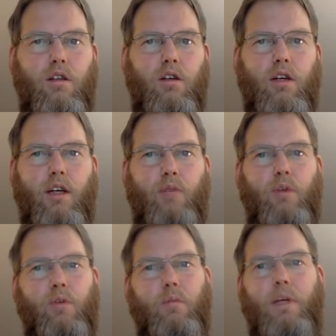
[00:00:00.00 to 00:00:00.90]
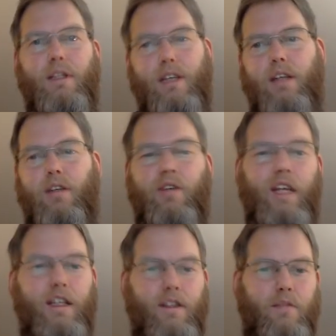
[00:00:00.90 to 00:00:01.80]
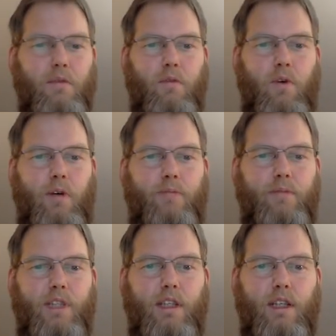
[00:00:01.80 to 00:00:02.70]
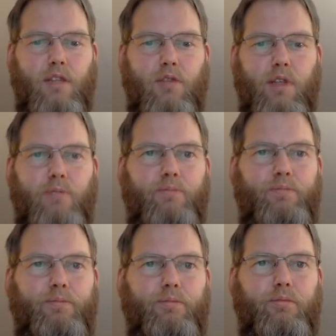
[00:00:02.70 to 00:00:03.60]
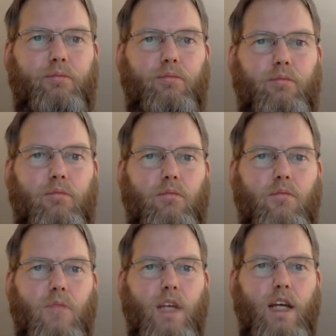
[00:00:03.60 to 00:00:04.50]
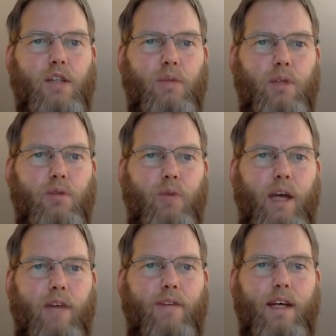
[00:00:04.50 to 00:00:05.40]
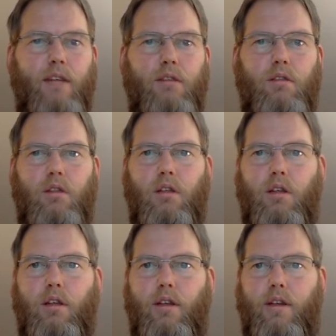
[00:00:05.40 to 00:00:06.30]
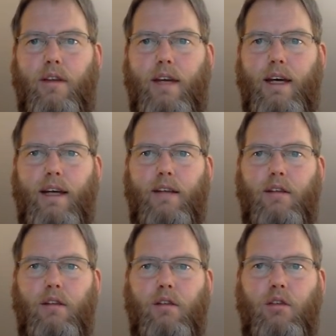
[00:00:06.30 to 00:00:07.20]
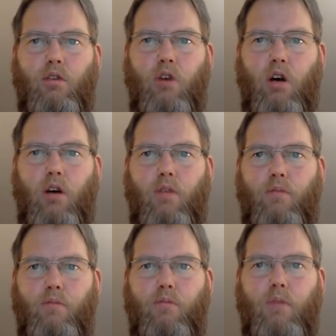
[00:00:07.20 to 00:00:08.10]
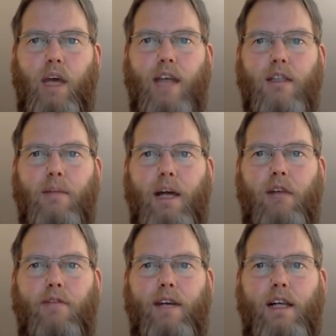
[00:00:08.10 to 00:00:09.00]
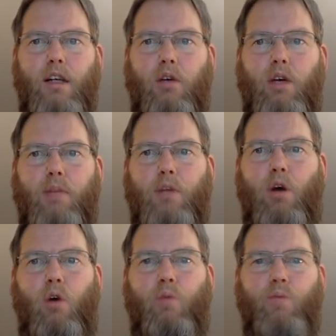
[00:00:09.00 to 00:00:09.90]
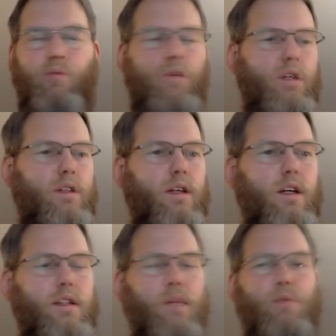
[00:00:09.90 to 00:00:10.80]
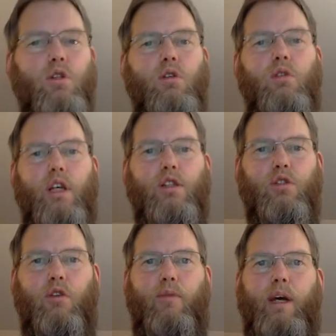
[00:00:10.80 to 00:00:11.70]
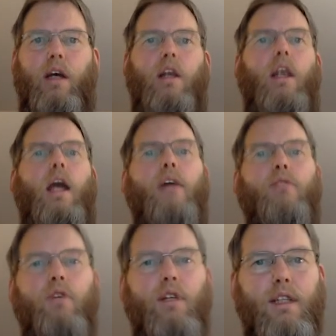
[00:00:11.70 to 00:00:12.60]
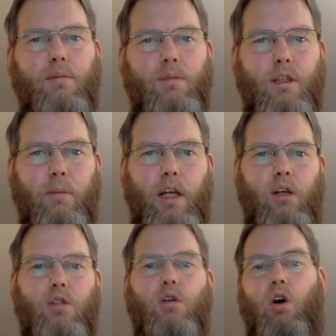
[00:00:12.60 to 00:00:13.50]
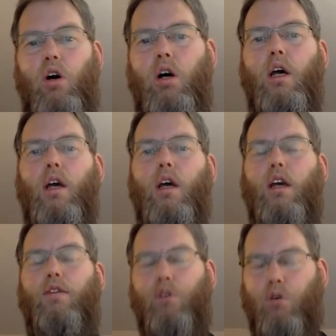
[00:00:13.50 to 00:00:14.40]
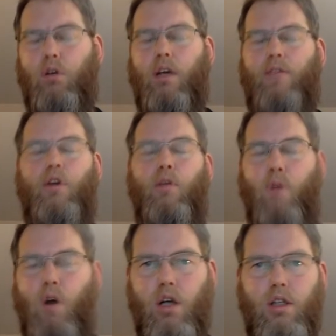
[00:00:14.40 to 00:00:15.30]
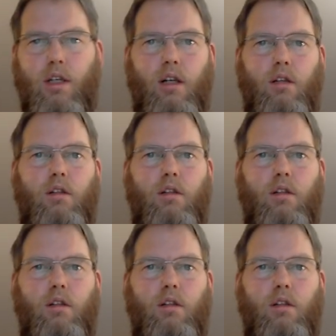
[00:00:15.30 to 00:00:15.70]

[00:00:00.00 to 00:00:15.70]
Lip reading: Okay, we replaced, I created this before in a test run. And once we have that, then your XML file now can be opened with some music notation software, like for example Sibelius, or if you don't have a commercial